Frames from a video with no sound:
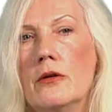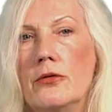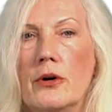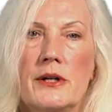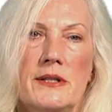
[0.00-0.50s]

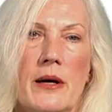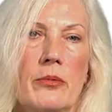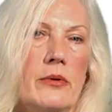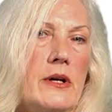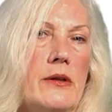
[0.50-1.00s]
for
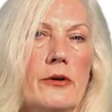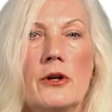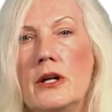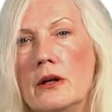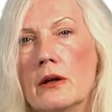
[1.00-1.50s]
example, either
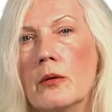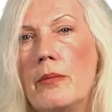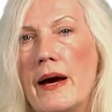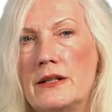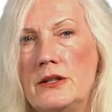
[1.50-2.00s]
kill
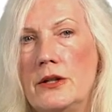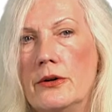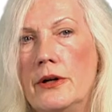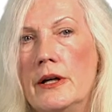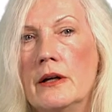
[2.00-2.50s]

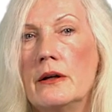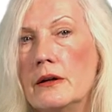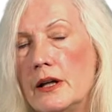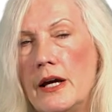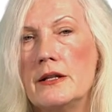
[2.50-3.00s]
bacteria
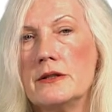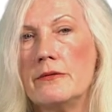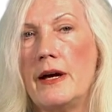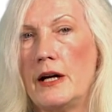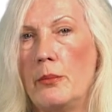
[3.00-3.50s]
in the case
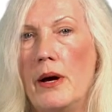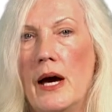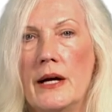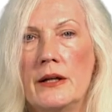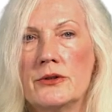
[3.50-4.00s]
of
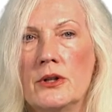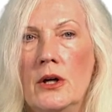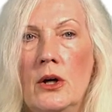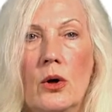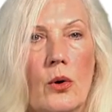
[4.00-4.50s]
antibiotics
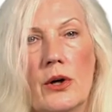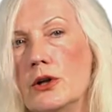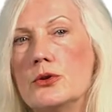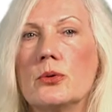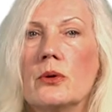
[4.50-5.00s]
or
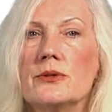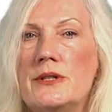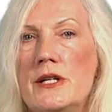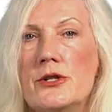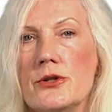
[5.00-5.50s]
control
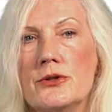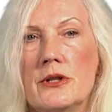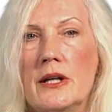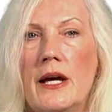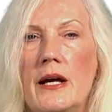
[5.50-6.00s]
seizures
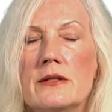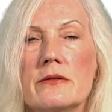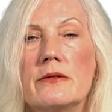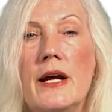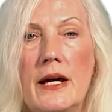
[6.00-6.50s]
in the case
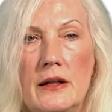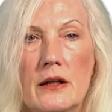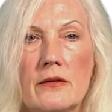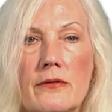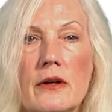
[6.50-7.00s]
of an
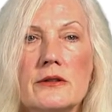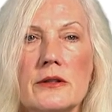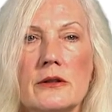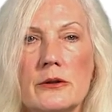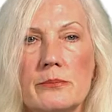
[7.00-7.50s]

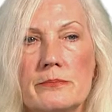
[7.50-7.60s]
anticonvulsant.